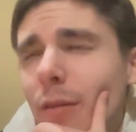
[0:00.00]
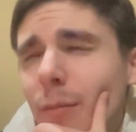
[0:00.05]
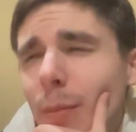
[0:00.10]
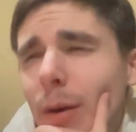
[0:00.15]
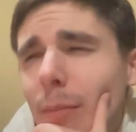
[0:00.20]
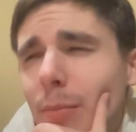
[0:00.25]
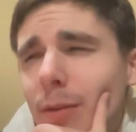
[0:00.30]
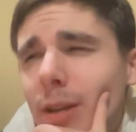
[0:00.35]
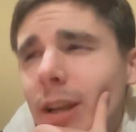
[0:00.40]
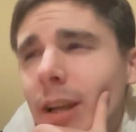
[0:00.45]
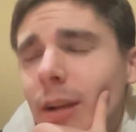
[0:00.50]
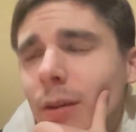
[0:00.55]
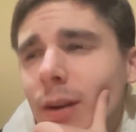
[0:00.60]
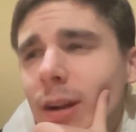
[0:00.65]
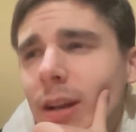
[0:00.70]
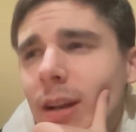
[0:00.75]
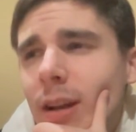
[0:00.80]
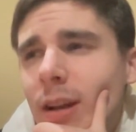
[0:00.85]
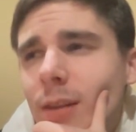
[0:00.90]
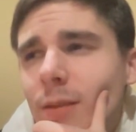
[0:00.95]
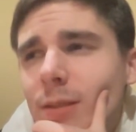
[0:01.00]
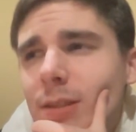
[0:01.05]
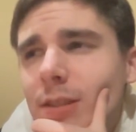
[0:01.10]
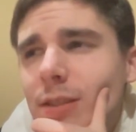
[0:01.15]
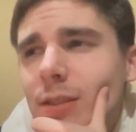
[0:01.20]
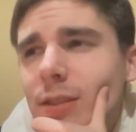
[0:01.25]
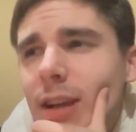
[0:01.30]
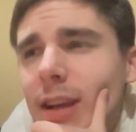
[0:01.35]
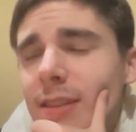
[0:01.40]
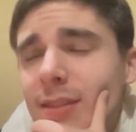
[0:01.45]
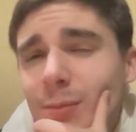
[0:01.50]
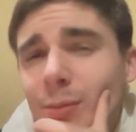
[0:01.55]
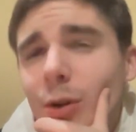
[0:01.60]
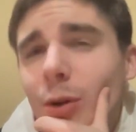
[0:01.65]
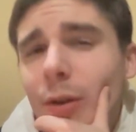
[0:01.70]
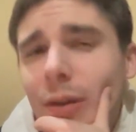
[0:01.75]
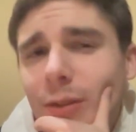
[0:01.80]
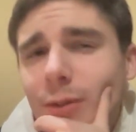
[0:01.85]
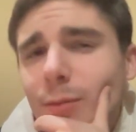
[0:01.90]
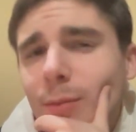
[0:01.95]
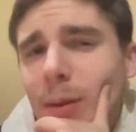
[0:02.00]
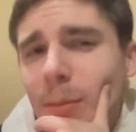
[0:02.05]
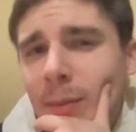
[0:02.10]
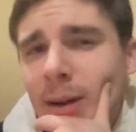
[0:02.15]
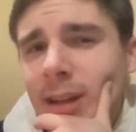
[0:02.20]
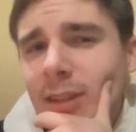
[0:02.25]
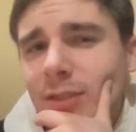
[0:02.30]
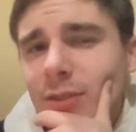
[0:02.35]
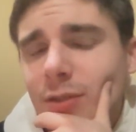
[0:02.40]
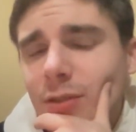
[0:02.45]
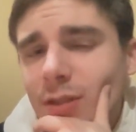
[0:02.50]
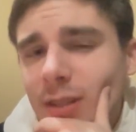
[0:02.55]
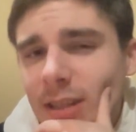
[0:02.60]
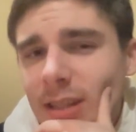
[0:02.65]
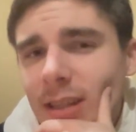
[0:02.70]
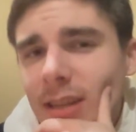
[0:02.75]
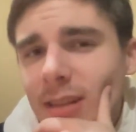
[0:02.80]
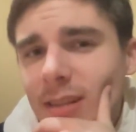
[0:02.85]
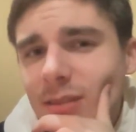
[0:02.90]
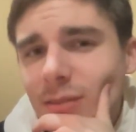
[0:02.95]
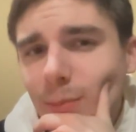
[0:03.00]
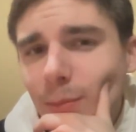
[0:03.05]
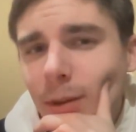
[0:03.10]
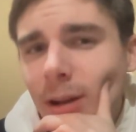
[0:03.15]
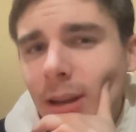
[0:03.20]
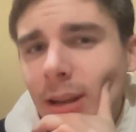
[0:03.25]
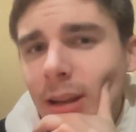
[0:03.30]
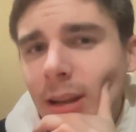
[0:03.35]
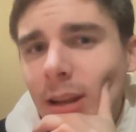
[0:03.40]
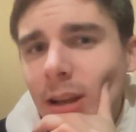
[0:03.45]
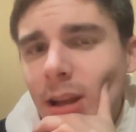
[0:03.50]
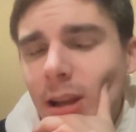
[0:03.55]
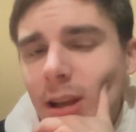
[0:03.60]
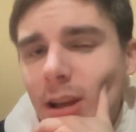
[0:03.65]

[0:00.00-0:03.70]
my plan right now is, as I'm going through my masters and getting some money,